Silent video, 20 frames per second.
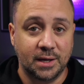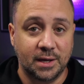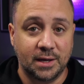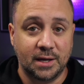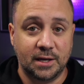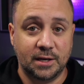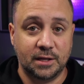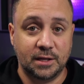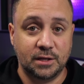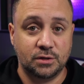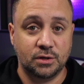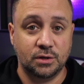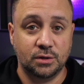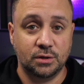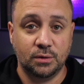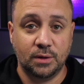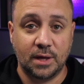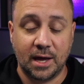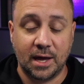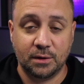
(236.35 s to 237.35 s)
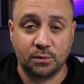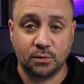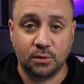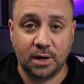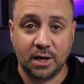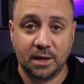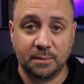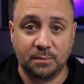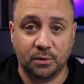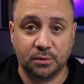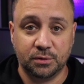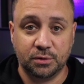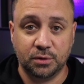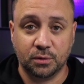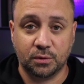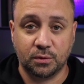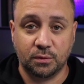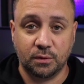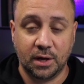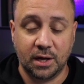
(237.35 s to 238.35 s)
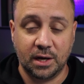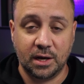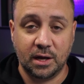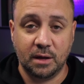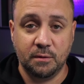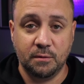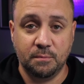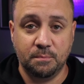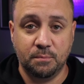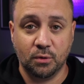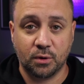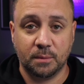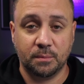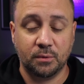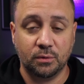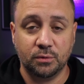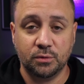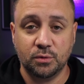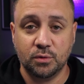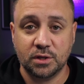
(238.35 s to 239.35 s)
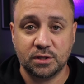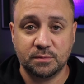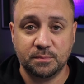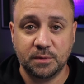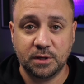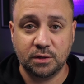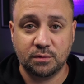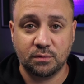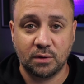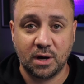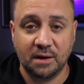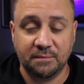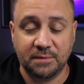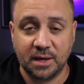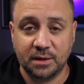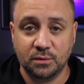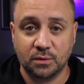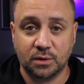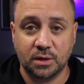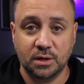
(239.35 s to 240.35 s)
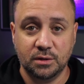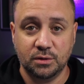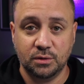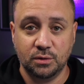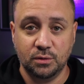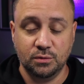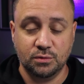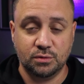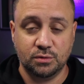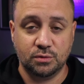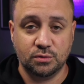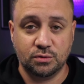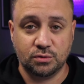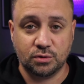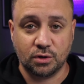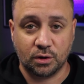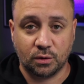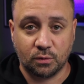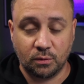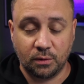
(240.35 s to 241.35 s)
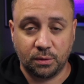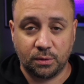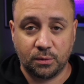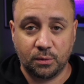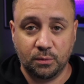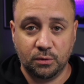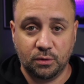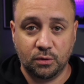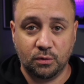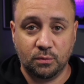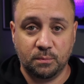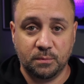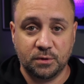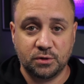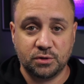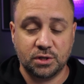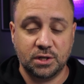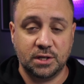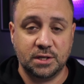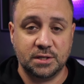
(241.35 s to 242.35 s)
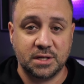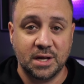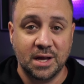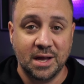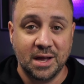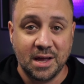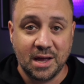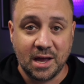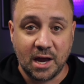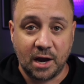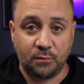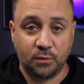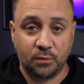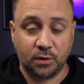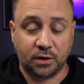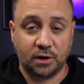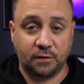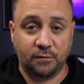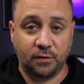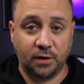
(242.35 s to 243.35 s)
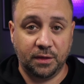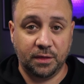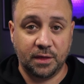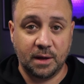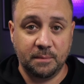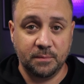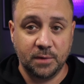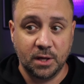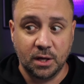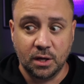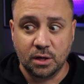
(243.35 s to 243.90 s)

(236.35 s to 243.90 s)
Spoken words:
In addition to that, you're able to create a bootable USB drive that you can use to start going through your machines and recovering them.